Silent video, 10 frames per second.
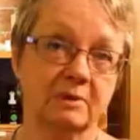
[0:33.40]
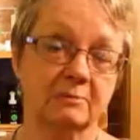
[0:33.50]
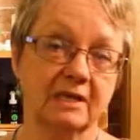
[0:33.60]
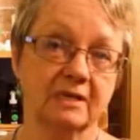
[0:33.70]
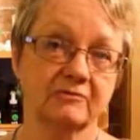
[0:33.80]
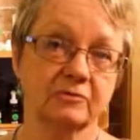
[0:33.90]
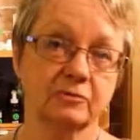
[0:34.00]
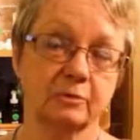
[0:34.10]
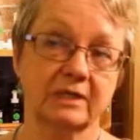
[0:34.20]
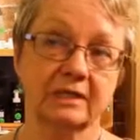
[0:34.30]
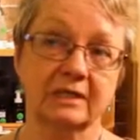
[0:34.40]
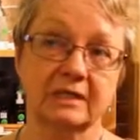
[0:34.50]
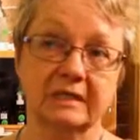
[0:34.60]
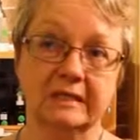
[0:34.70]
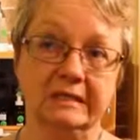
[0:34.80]
been making for
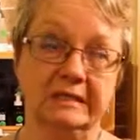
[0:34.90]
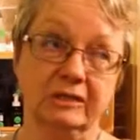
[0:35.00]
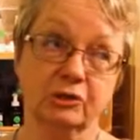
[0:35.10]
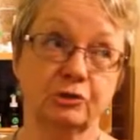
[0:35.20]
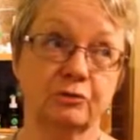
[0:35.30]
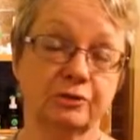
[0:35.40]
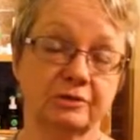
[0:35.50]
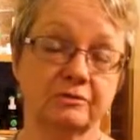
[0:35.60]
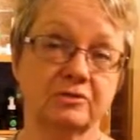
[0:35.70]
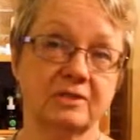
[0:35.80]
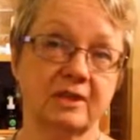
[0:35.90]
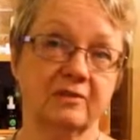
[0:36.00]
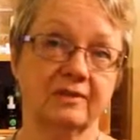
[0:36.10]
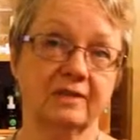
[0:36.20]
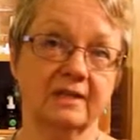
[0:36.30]
20 two years now,
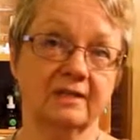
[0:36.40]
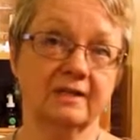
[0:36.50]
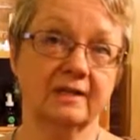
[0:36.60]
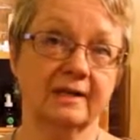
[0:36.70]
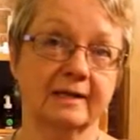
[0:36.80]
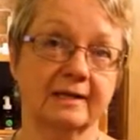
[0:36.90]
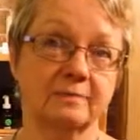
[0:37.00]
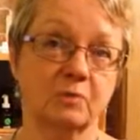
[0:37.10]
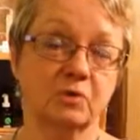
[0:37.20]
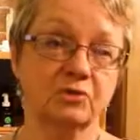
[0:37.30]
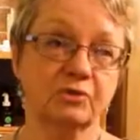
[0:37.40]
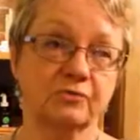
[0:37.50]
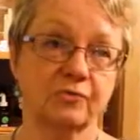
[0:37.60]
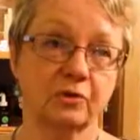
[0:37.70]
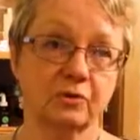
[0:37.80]
I think. Um, most
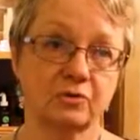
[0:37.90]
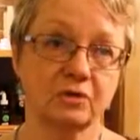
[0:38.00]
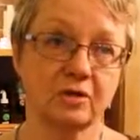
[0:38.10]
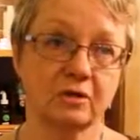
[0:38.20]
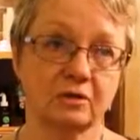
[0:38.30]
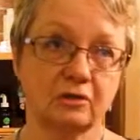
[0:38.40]
of those are